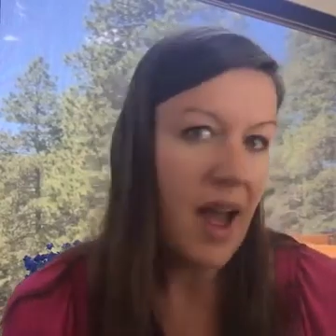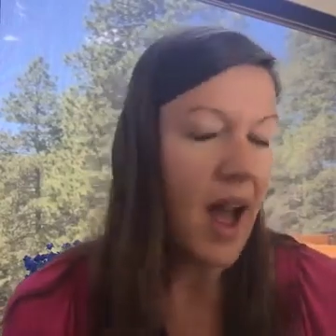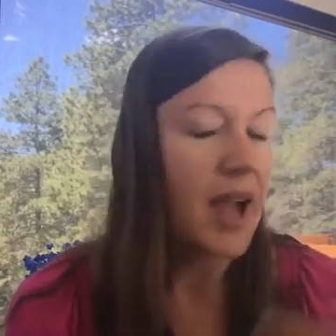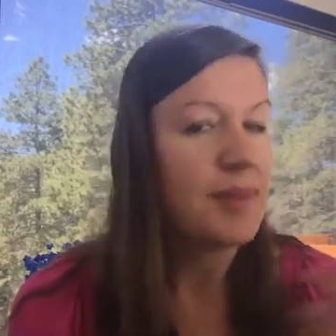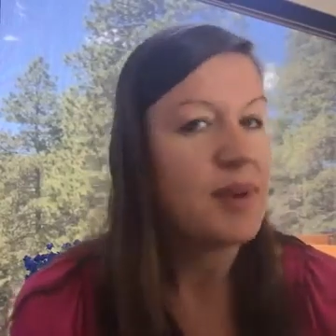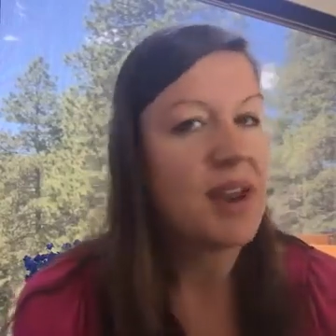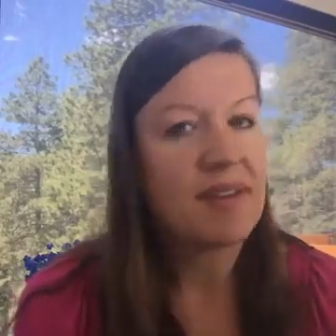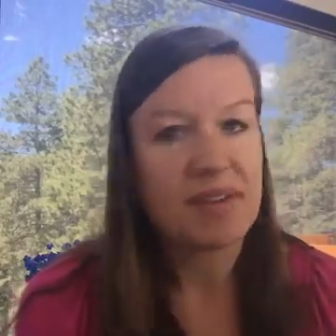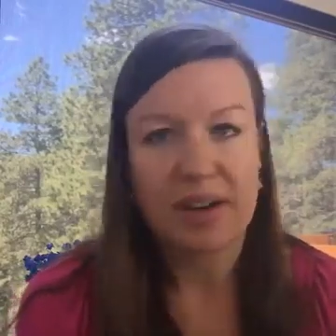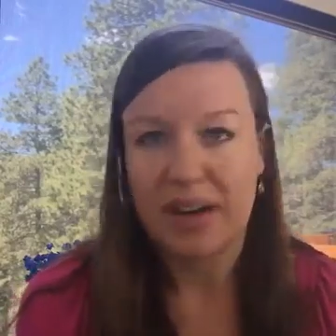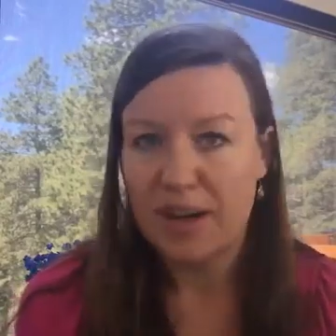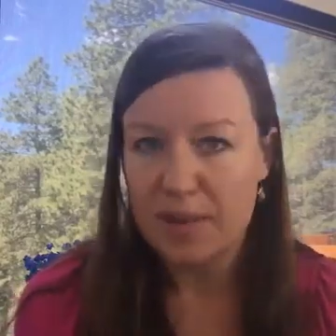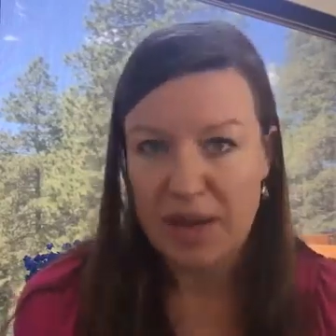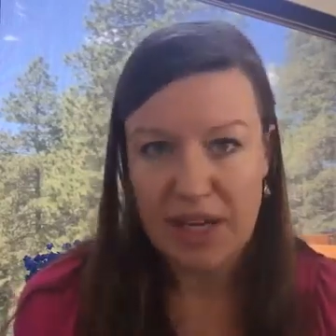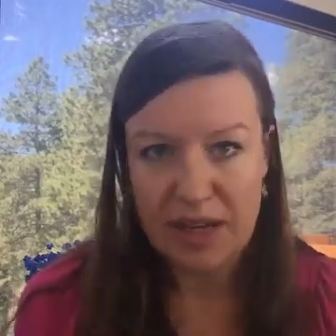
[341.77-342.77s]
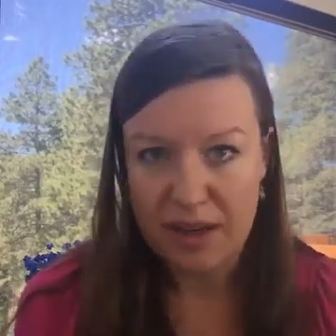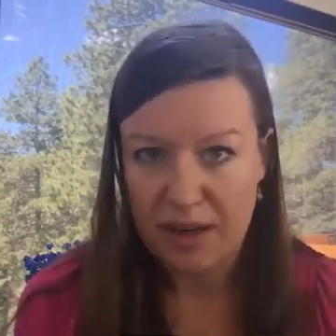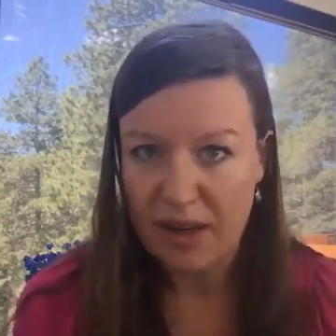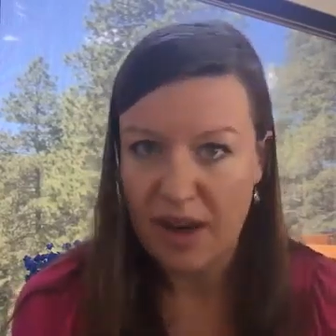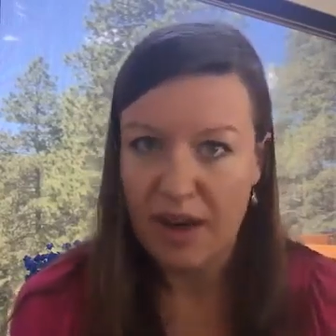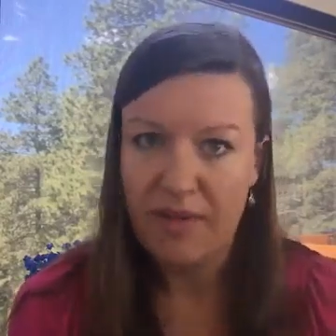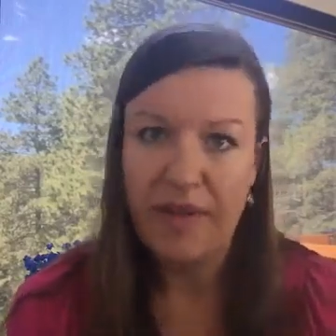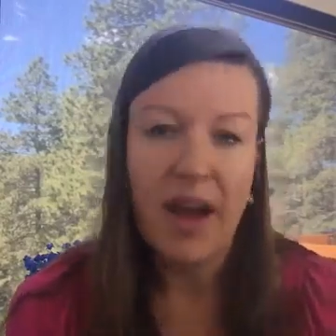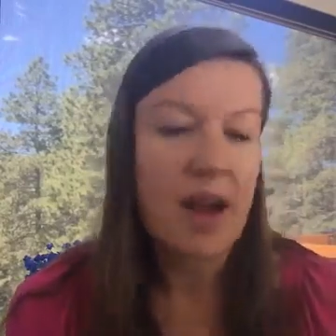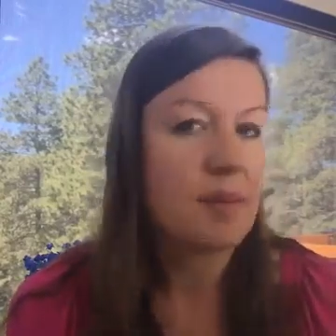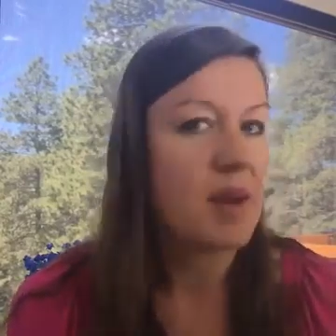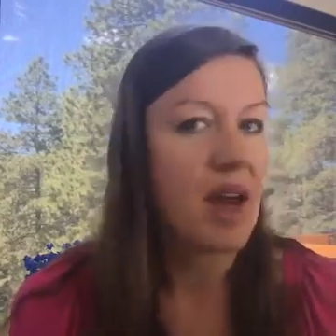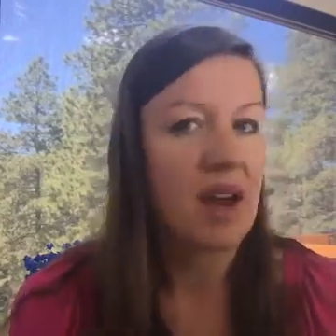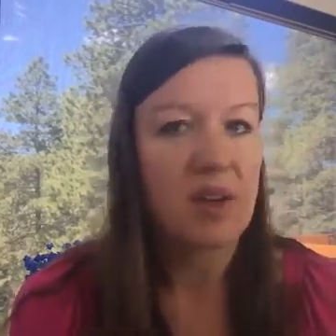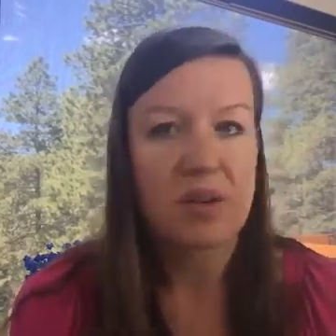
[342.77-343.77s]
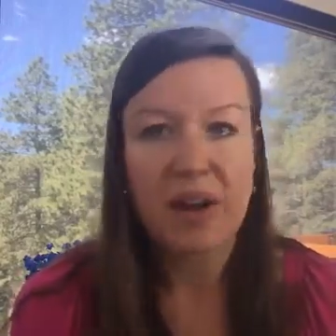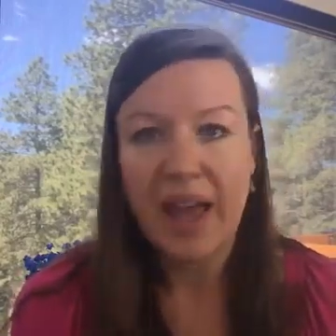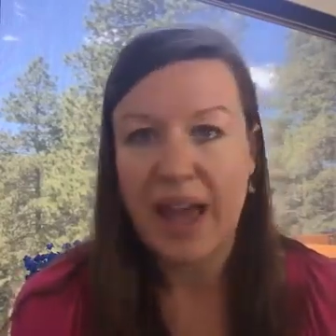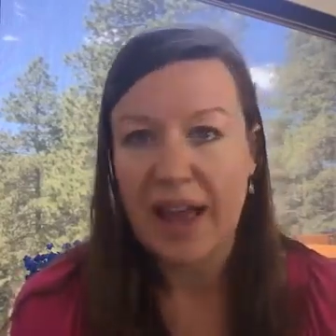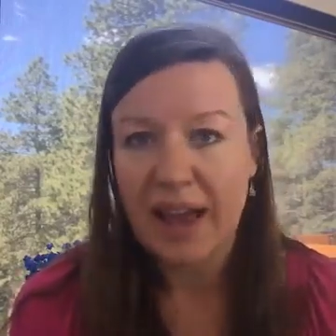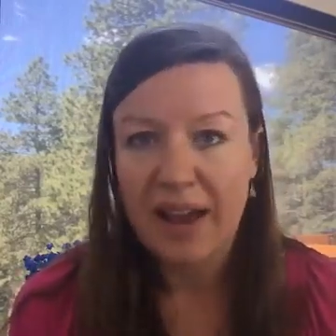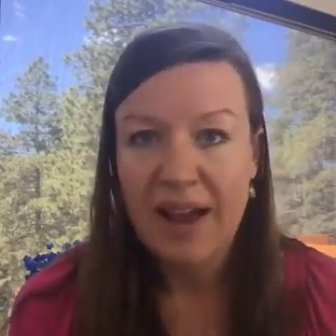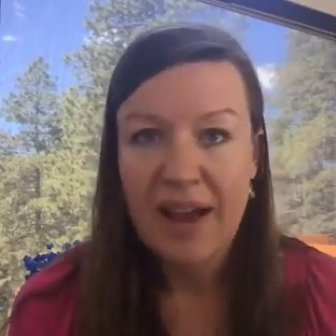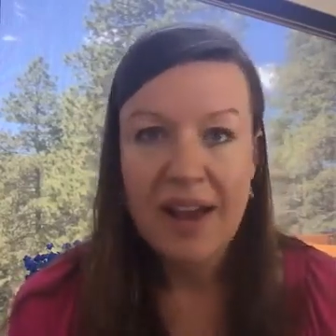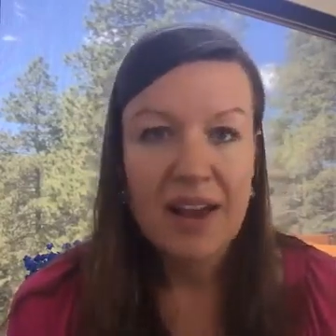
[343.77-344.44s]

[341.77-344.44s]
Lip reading: I'm never going to be good enough, I'm not okay.